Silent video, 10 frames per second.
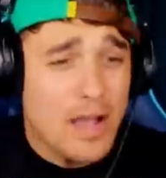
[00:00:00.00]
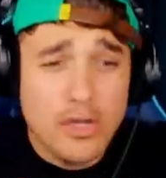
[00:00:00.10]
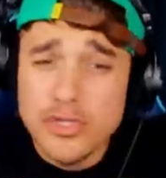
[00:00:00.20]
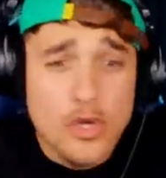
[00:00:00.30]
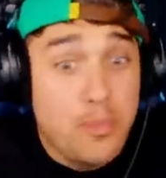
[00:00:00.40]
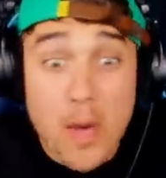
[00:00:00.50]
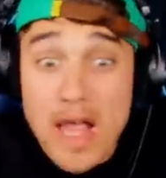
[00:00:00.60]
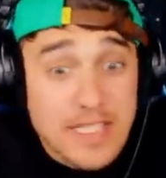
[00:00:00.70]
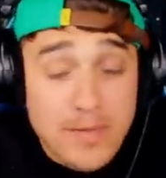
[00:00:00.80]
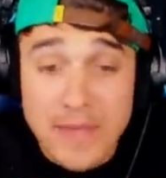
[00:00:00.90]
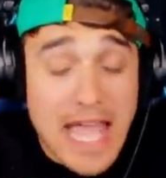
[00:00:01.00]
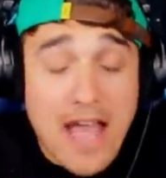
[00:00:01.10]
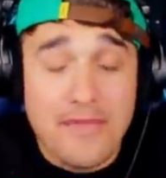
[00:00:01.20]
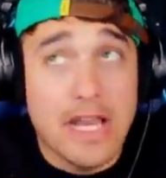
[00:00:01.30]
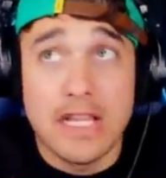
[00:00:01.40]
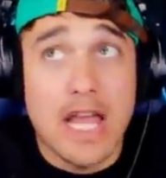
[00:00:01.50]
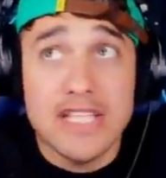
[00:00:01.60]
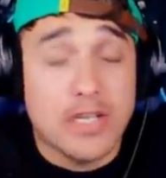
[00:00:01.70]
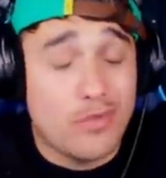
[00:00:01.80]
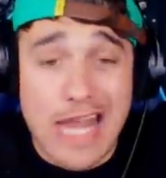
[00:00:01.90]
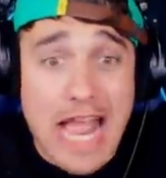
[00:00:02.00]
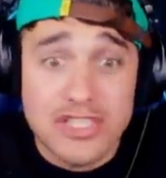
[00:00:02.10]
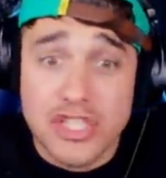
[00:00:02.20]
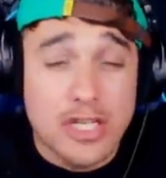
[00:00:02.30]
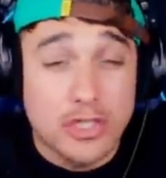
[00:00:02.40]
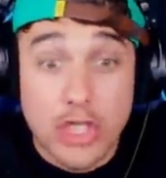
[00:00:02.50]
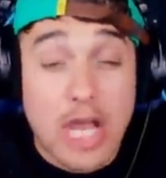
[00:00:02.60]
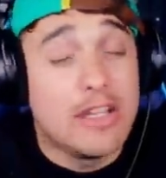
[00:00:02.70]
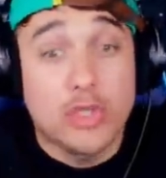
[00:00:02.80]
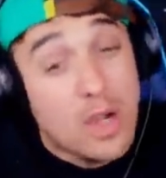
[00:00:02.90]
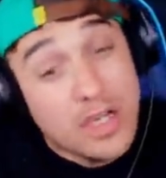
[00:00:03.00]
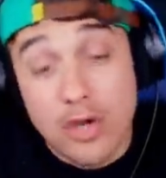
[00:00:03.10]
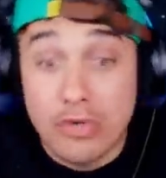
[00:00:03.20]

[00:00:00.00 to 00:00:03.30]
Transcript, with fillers: How could you possibly have an allergic reaction and turn into a